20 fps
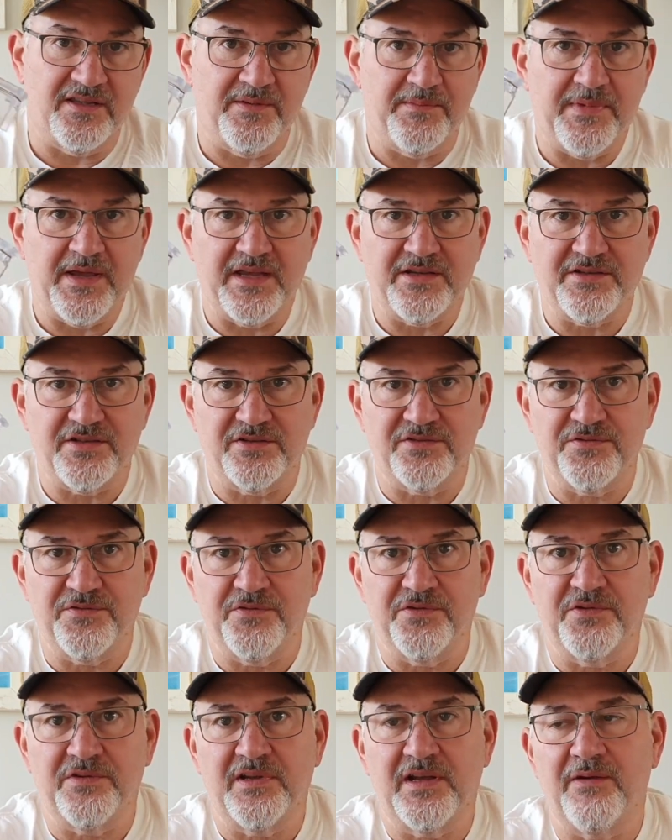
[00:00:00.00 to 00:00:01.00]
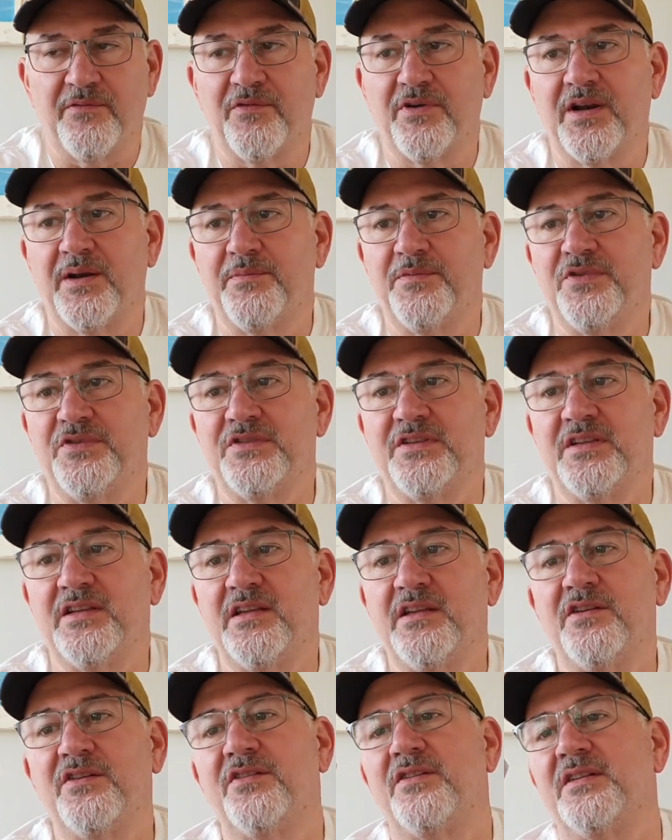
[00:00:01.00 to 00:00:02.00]
magic tool. What I'm using
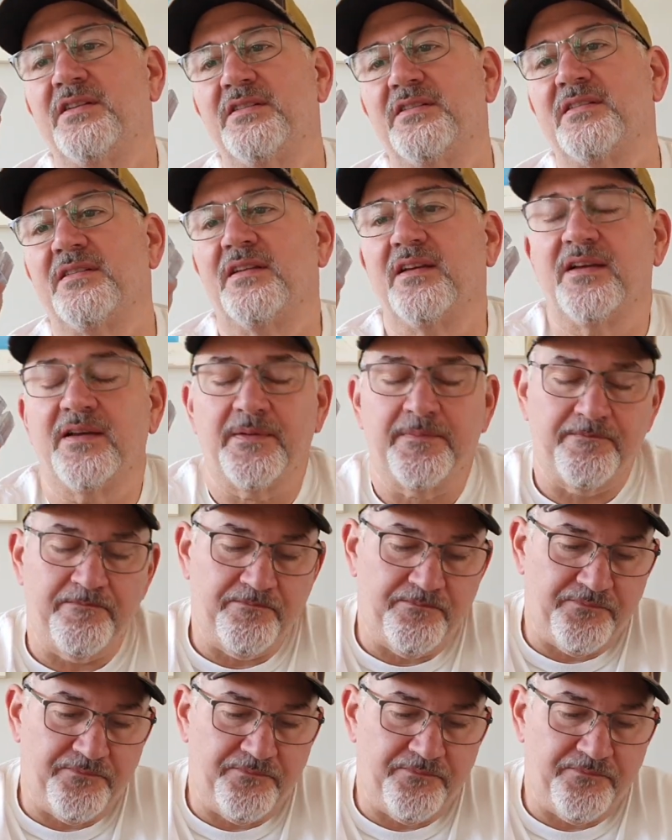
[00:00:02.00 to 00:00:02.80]
here is the